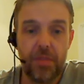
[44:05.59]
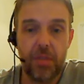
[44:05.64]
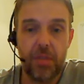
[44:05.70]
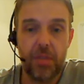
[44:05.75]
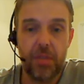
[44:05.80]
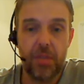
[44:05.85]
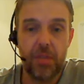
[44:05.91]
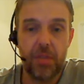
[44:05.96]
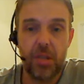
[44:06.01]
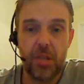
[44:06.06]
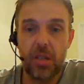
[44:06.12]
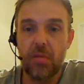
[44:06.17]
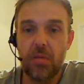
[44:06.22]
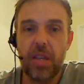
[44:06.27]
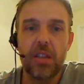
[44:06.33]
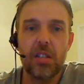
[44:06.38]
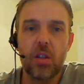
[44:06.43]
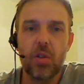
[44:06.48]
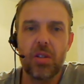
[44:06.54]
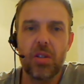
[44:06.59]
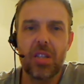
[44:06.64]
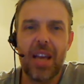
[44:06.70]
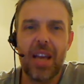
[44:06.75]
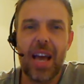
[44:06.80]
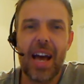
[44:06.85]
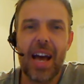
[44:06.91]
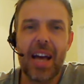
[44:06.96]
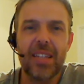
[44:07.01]
So yeah, there's lots of
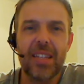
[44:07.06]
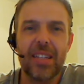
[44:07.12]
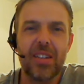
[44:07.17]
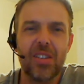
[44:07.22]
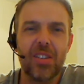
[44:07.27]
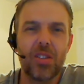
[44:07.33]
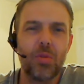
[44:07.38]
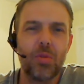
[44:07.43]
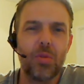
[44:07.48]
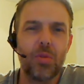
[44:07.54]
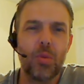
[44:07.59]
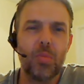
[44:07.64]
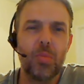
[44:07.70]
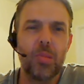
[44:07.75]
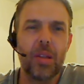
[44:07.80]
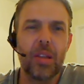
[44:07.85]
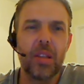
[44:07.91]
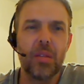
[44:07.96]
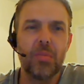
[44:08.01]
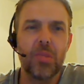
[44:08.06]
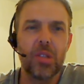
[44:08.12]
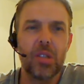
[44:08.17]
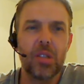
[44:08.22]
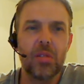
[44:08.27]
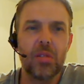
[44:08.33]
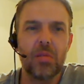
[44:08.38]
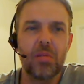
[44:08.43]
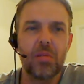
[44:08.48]
ads here, so we won't play them.
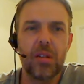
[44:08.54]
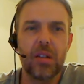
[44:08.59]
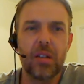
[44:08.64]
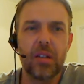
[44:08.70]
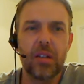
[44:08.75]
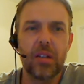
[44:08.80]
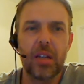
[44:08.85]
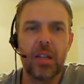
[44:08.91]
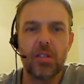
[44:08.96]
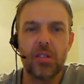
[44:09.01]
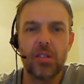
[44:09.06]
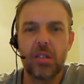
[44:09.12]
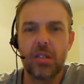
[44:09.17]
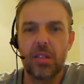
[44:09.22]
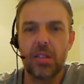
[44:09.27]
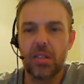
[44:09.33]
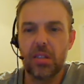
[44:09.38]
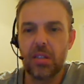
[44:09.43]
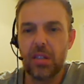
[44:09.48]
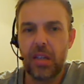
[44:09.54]
So it'll just